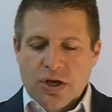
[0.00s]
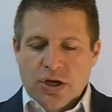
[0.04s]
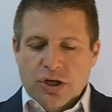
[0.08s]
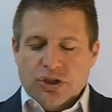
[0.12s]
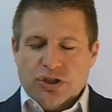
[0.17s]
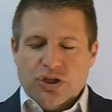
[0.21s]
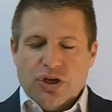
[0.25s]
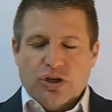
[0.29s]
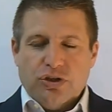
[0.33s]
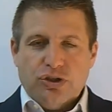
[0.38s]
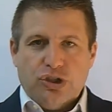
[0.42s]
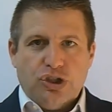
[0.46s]

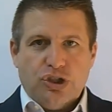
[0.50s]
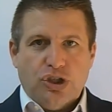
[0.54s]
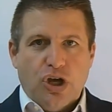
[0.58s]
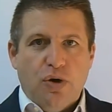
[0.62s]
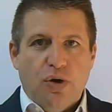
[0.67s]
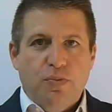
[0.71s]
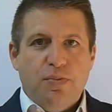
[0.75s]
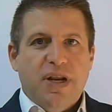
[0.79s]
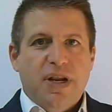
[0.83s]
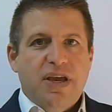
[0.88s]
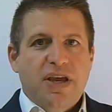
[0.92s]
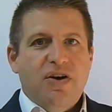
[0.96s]

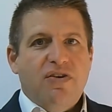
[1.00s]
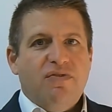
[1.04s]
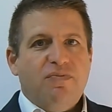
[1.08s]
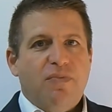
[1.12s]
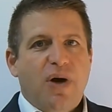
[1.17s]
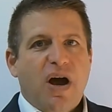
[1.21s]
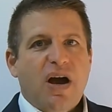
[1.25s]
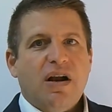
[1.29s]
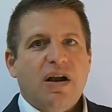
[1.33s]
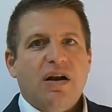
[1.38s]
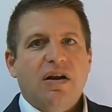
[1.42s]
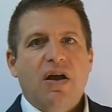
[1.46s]
So many of
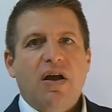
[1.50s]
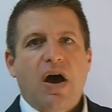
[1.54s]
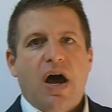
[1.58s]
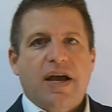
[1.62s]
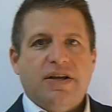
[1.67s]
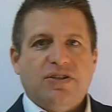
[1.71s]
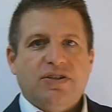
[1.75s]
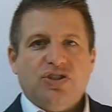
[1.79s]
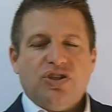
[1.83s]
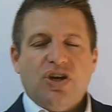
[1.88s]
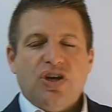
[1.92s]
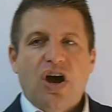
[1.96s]
my
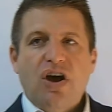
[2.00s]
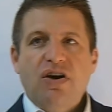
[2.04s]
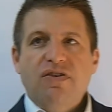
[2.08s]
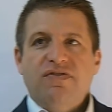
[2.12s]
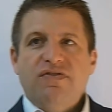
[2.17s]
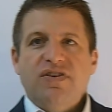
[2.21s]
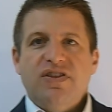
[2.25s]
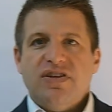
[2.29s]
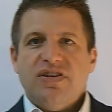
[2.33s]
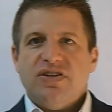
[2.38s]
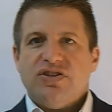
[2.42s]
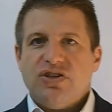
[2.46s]
clients
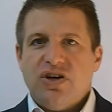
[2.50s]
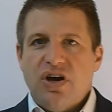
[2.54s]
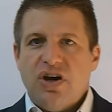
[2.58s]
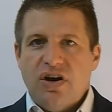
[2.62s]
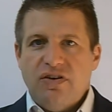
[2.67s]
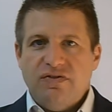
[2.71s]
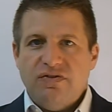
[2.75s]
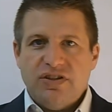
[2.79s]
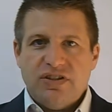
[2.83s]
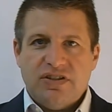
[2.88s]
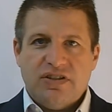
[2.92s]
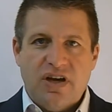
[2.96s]
over this
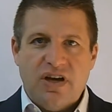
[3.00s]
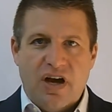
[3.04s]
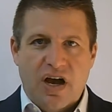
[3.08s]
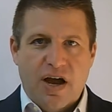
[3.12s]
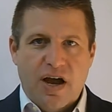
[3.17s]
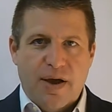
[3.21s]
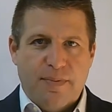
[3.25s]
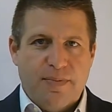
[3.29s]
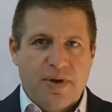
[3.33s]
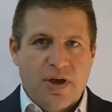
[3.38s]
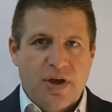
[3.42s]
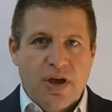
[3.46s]
COVID
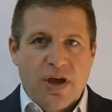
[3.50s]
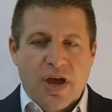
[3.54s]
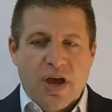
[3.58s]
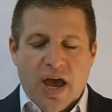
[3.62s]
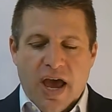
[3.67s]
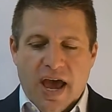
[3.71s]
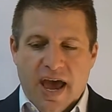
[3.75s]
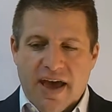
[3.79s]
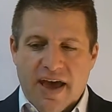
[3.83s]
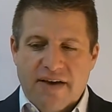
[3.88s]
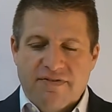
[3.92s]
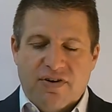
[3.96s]
time
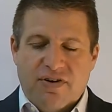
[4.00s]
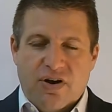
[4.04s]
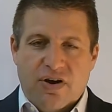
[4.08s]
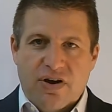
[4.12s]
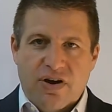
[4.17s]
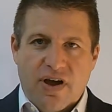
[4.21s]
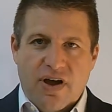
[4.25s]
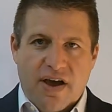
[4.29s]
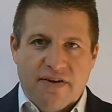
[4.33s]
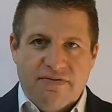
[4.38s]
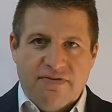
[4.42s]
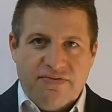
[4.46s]

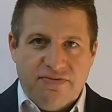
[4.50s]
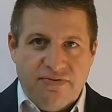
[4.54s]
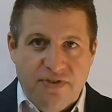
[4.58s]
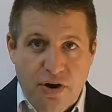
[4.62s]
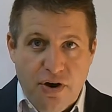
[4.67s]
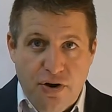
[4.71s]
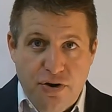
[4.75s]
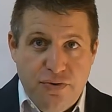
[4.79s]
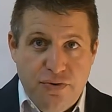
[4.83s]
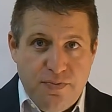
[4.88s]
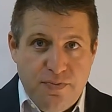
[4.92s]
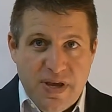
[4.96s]
have
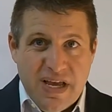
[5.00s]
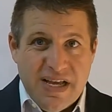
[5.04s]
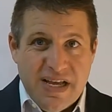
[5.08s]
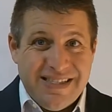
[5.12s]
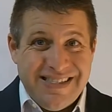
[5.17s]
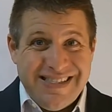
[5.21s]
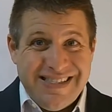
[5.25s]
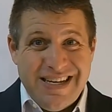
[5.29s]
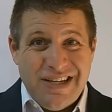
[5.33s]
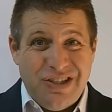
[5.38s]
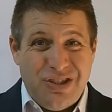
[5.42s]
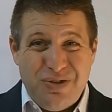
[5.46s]
phoned me and
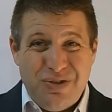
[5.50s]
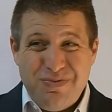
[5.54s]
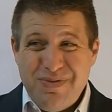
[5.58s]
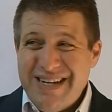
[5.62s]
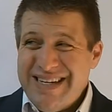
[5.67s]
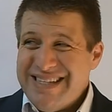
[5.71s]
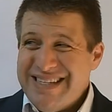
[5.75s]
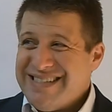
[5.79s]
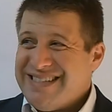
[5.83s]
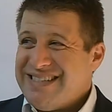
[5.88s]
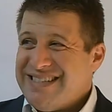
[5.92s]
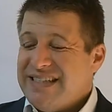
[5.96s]
said to me,
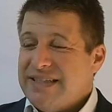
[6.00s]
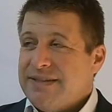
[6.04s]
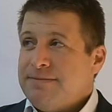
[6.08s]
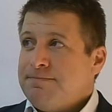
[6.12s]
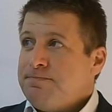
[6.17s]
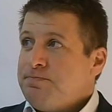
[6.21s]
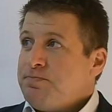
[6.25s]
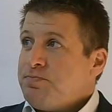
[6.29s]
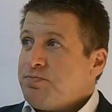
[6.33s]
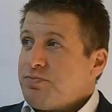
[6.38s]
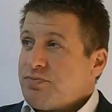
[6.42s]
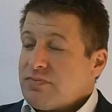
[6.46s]

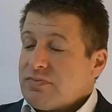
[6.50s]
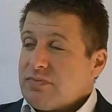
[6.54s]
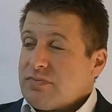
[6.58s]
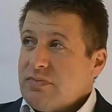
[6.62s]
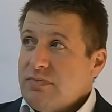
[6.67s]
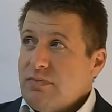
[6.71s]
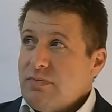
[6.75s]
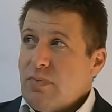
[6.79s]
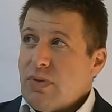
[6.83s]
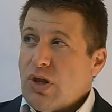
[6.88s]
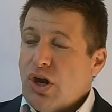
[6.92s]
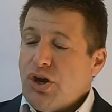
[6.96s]
listen,
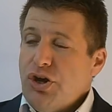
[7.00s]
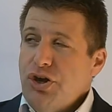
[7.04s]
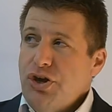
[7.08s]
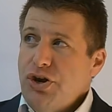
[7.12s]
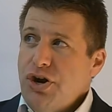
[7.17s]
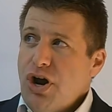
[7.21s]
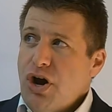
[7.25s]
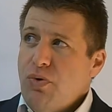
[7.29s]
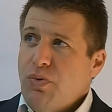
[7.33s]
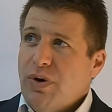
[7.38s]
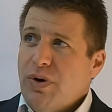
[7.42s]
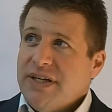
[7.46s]
you
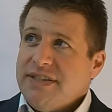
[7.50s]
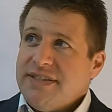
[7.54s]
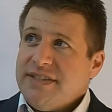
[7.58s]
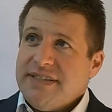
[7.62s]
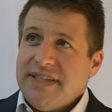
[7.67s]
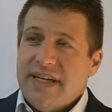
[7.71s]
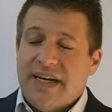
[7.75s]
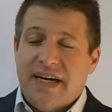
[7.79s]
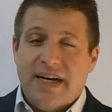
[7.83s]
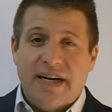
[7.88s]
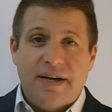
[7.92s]
know what?